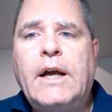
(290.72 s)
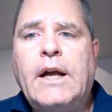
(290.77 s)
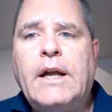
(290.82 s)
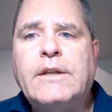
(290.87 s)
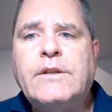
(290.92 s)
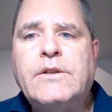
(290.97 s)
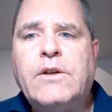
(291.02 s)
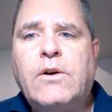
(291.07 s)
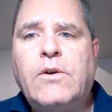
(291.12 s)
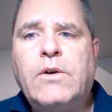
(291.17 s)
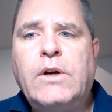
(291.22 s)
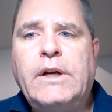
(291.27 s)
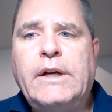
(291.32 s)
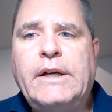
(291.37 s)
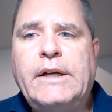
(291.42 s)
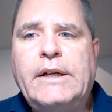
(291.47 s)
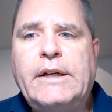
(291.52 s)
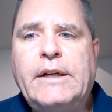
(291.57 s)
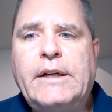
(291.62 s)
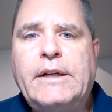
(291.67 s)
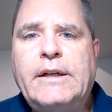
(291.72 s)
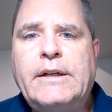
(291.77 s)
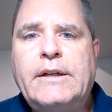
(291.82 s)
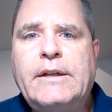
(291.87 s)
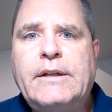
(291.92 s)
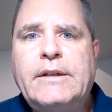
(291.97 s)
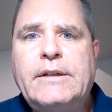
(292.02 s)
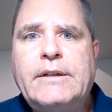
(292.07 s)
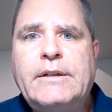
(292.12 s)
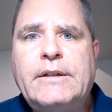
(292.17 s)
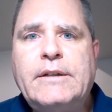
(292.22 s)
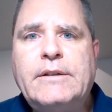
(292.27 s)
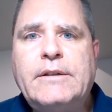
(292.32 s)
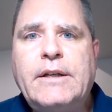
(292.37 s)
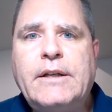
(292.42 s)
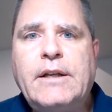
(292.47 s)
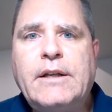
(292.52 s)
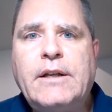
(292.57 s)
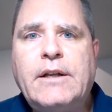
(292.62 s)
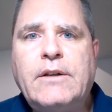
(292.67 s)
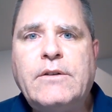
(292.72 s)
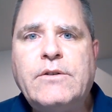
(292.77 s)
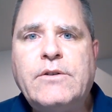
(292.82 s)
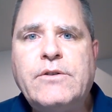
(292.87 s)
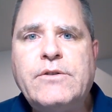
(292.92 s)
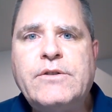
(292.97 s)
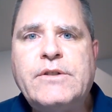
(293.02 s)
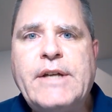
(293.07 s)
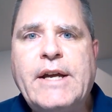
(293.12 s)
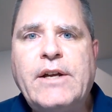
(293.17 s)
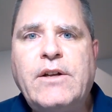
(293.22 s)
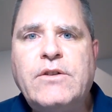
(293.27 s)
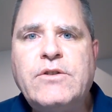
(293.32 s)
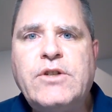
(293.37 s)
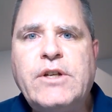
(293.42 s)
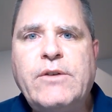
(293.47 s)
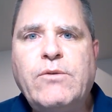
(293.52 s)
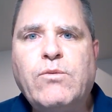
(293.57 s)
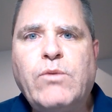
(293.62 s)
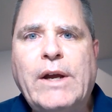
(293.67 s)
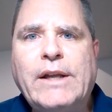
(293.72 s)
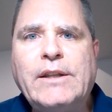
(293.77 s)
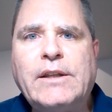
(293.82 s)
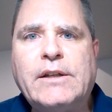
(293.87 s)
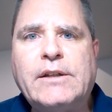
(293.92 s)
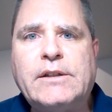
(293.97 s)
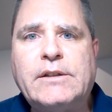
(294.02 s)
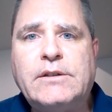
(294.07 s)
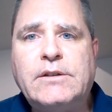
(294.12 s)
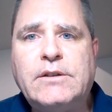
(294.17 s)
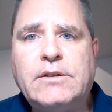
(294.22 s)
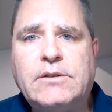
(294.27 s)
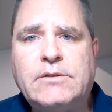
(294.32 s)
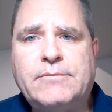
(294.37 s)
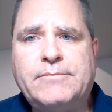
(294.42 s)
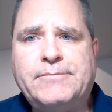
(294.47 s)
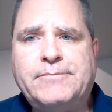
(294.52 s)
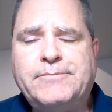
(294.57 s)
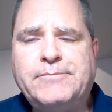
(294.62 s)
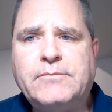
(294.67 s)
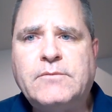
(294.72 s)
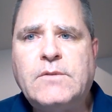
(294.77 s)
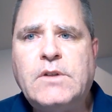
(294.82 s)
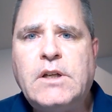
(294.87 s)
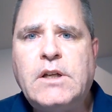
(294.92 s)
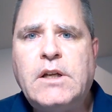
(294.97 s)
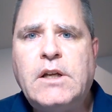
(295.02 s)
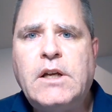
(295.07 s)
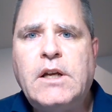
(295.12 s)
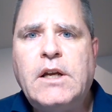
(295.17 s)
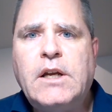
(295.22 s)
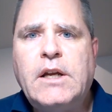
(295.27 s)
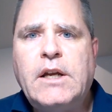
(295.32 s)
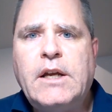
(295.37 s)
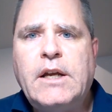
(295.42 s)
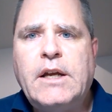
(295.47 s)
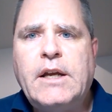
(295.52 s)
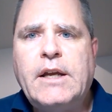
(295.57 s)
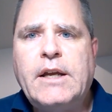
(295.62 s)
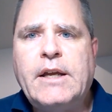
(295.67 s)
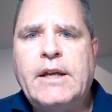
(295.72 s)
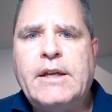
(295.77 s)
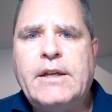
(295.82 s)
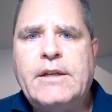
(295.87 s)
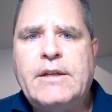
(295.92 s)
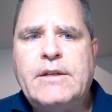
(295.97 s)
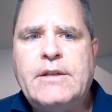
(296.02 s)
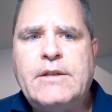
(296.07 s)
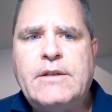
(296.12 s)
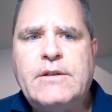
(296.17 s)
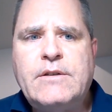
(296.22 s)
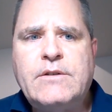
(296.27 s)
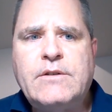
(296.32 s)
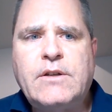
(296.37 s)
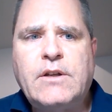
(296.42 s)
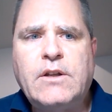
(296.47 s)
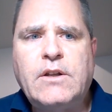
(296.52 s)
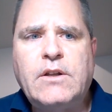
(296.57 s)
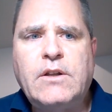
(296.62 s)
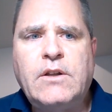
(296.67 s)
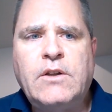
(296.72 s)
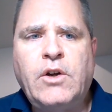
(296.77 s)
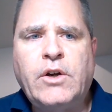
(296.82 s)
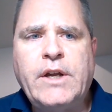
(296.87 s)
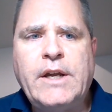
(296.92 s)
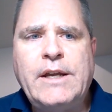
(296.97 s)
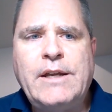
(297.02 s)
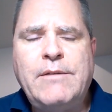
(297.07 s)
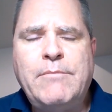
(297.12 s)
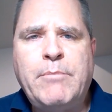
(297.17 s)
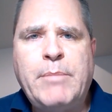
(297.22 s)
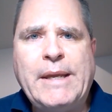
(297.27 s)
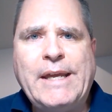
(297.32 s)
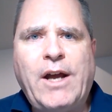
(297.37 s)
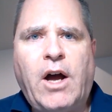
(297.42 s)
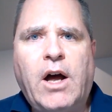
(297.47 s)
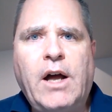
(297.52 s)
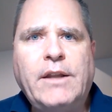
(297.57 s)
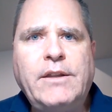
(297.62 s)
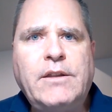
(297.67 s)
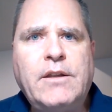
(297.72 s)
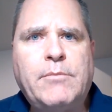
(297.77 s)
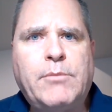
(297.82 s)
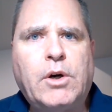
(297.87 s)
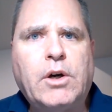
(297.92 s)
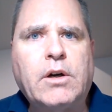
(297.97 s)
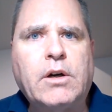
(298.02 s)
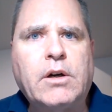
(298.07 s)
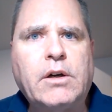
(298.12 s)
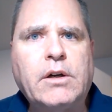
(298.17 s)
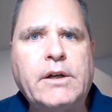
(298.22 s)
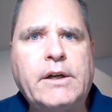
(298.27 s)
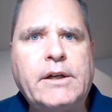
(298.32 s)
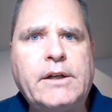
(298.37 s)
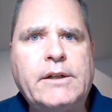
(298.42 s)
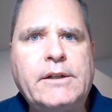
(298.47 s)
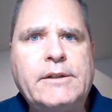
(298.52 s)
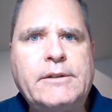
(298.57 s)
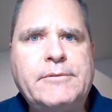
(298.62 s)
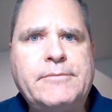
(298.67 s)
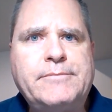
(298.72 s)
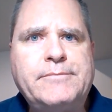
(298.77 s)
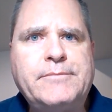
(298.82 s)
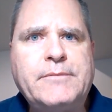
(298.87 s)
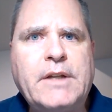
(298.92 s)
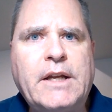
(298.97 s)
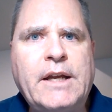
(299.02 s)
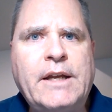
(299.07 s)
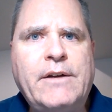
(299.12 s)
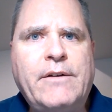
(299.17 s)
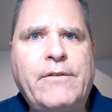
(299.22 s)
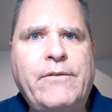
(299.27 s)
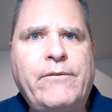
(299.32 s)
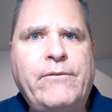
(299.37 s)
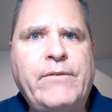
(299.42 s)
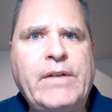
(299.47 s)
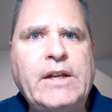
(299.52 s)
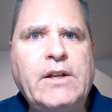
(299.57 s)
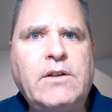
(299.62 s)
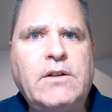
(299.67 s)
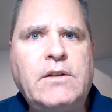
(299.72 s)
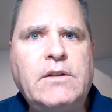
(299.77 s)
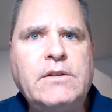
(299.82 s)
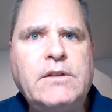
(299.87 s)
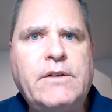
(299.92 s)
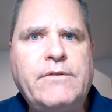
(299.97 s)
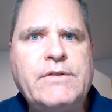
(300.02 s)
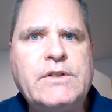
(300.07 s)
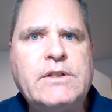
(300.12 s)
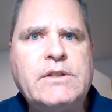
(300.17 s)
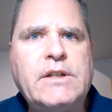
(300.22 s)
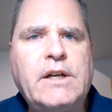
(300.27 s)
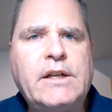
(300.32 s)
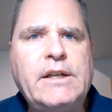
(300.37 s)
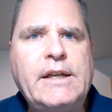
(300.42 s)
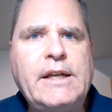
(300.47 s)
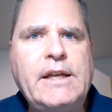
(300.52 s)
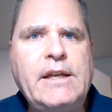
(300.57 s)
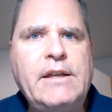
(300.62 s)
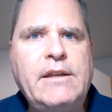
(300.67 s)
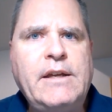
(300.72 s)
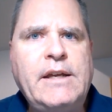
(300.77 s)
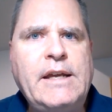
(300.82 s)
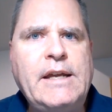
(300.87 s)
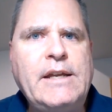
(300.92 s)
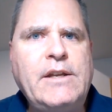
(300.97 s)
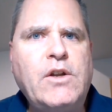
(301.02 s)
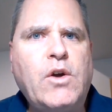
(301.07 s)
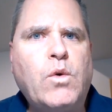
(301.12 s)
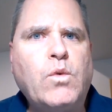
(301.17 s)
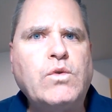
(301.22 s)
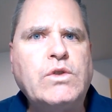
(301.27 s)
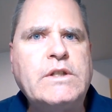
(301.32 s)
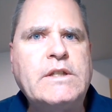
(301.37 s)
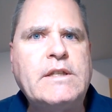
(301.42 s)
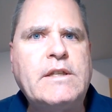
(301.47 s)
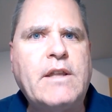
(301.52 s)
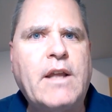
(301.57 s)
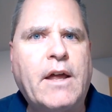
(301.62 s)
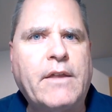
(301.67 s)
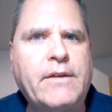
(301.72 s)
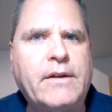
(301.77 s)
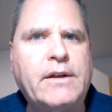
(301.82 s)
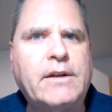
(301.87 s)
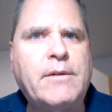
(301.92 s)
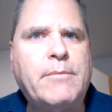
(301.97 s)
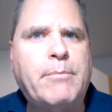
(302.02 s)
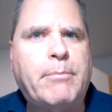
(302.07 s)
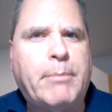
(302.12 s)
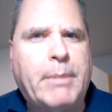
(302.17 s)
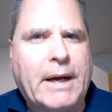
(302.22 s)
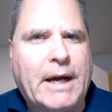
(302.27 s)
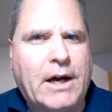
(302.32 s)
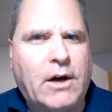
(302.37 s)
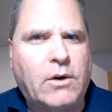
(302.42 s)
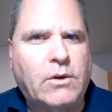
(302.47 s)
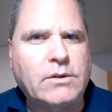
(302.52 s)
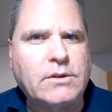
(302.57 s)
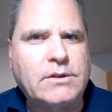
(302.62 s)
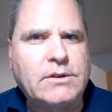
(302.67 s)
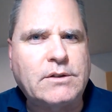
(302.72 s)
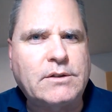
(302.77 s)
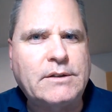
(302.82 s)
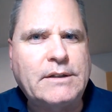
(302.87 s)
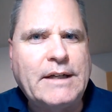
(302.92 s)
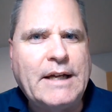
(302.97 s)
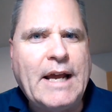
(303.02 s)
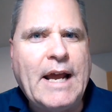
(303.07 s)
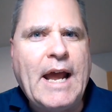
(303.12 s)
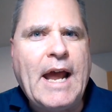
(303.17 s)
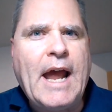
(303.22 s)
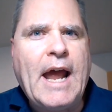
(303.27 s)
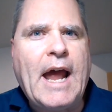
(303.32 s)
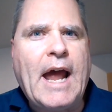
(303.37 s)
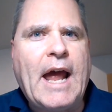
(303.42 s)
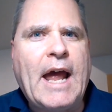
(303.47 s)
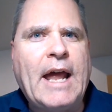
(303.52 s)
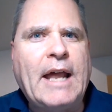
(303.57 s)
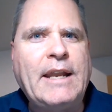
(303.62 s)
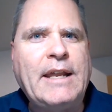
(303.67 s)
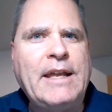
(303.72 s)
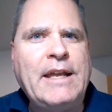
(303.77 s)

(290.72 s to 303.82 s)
And so, Elder Dale G. Renlund is looking beyond the mark in a field of study he knows nothing about, and